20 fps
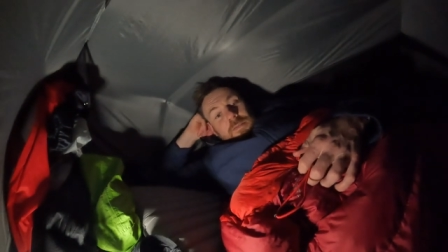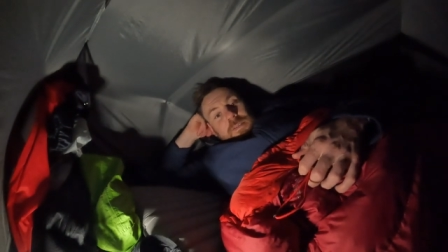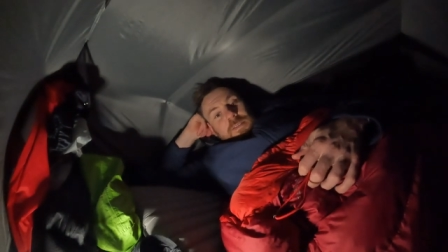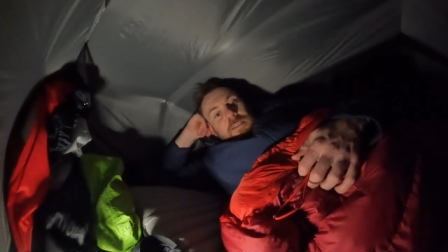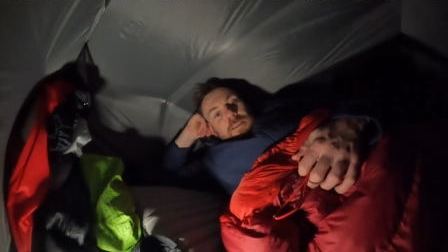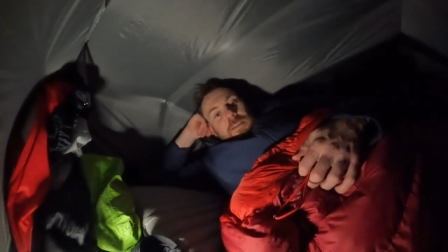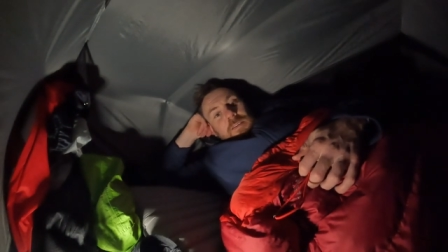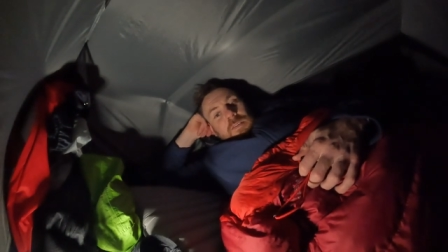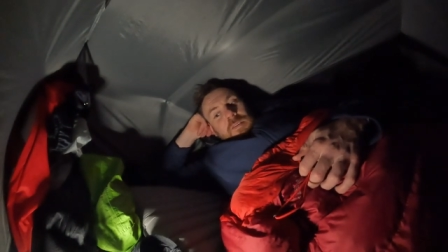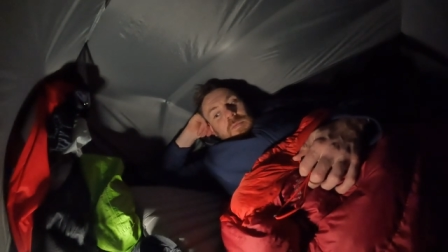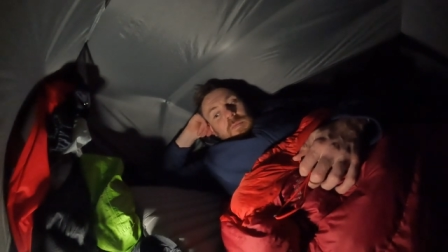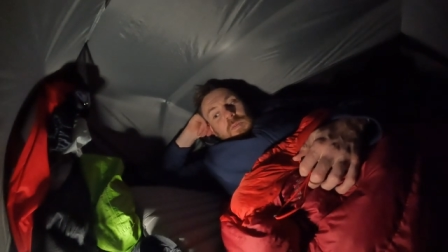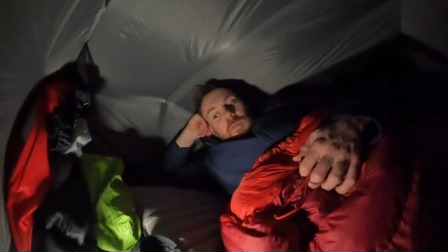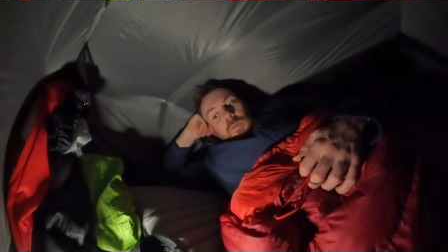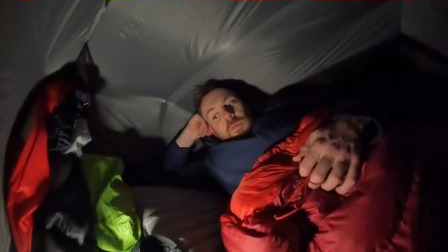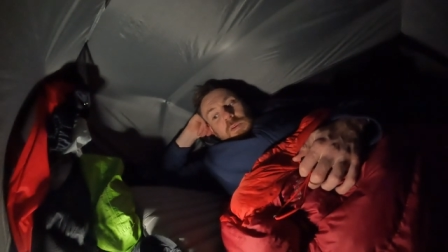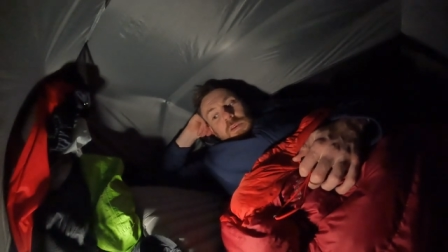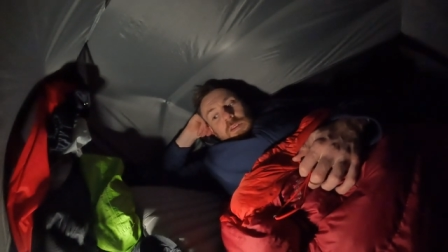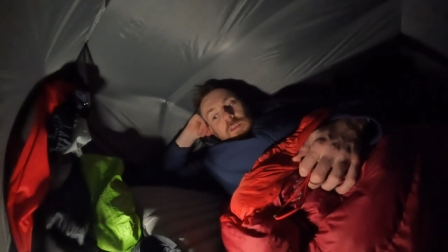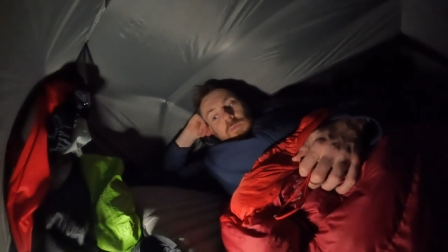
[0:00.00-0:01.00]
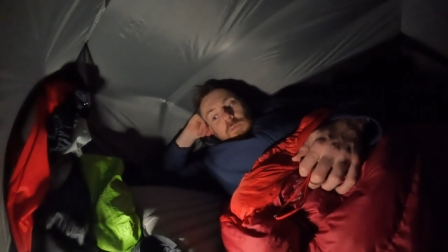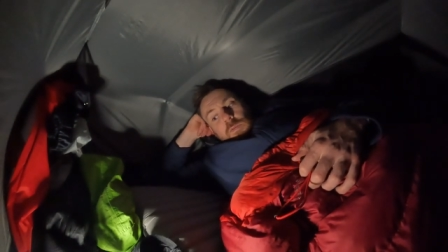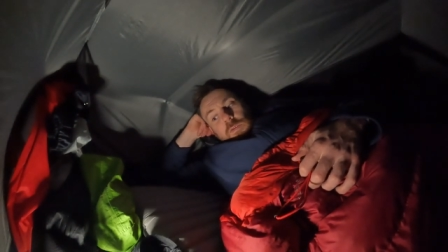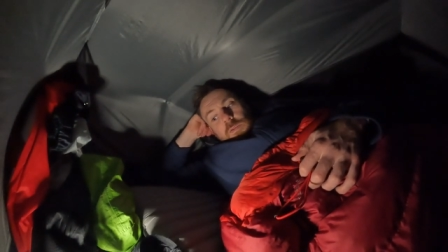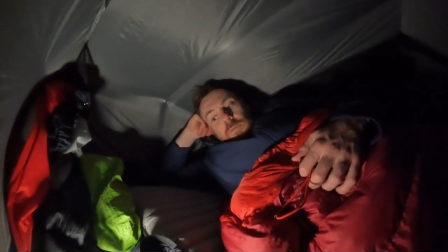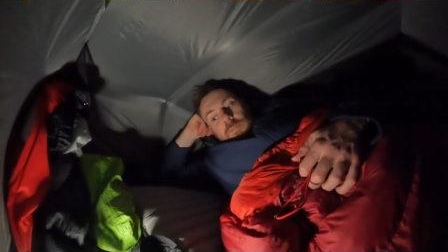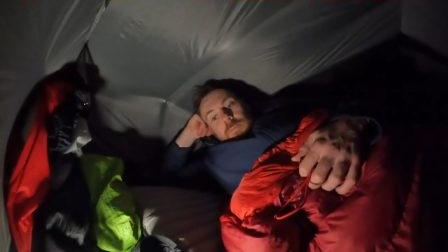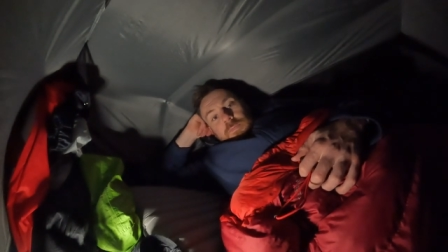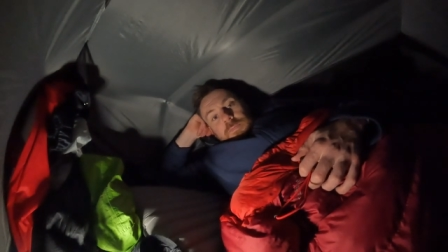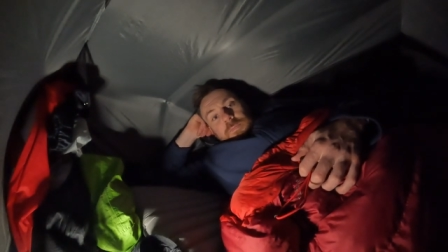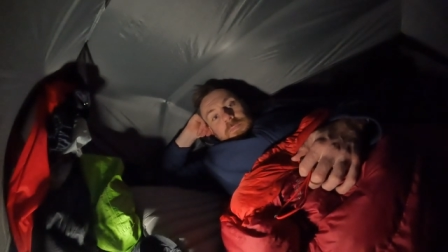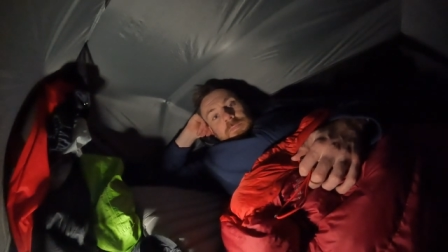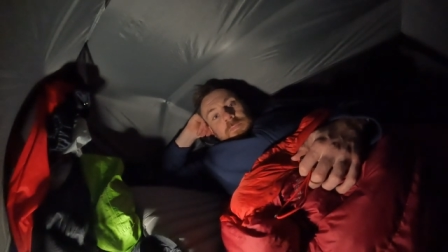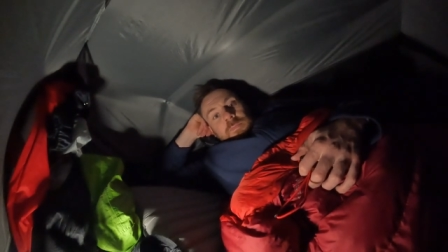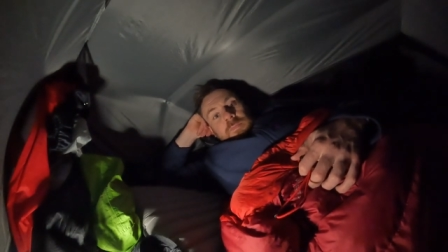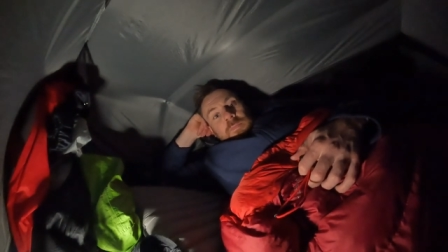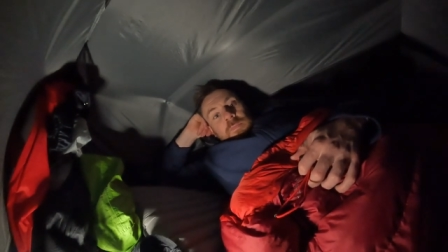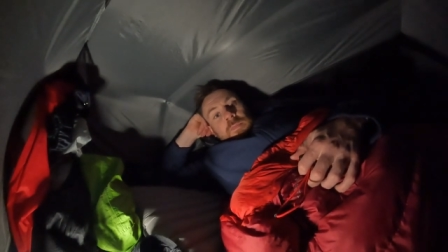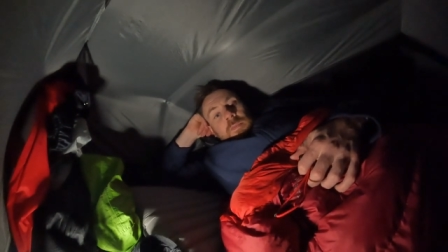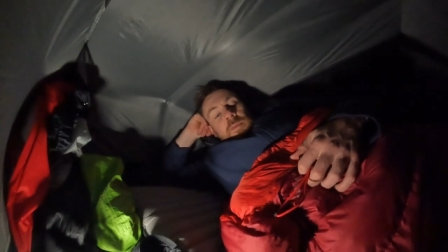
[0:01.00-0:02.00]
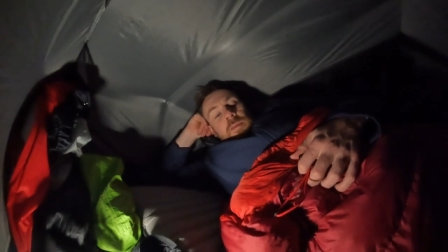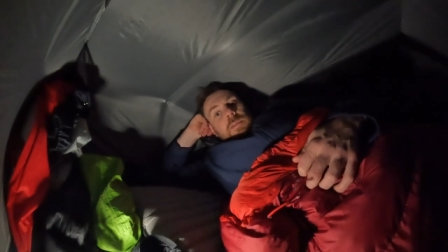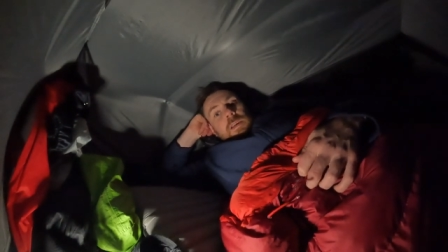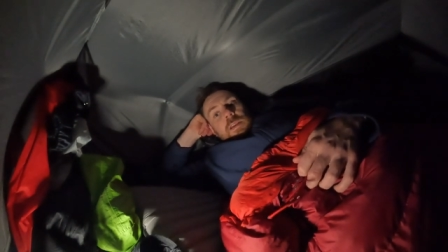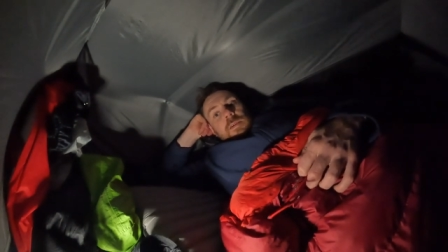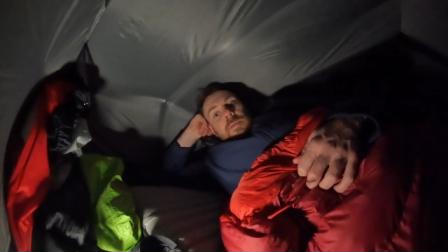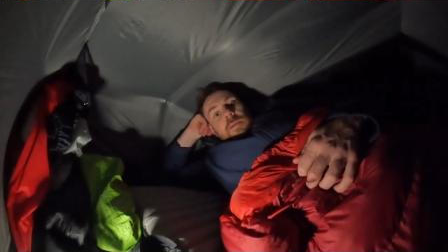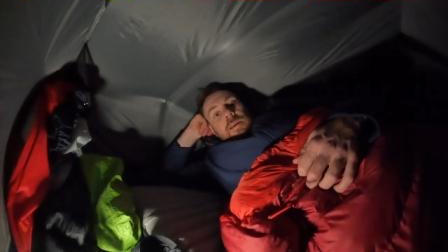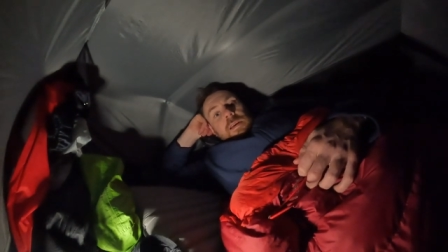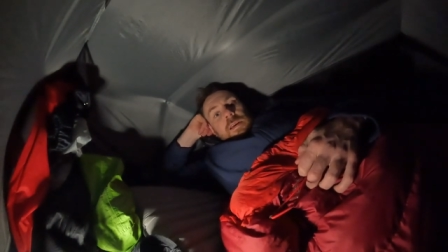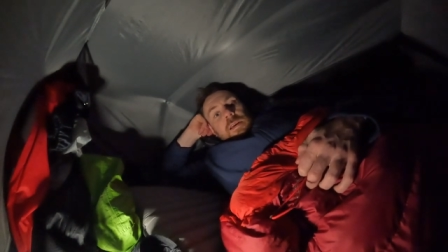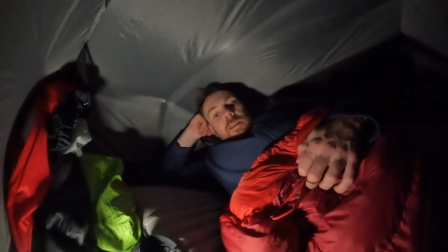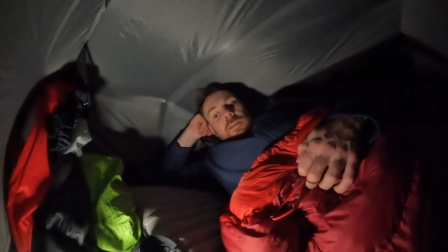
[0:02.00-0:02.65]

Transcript: It sounds a bit weird, but anyway,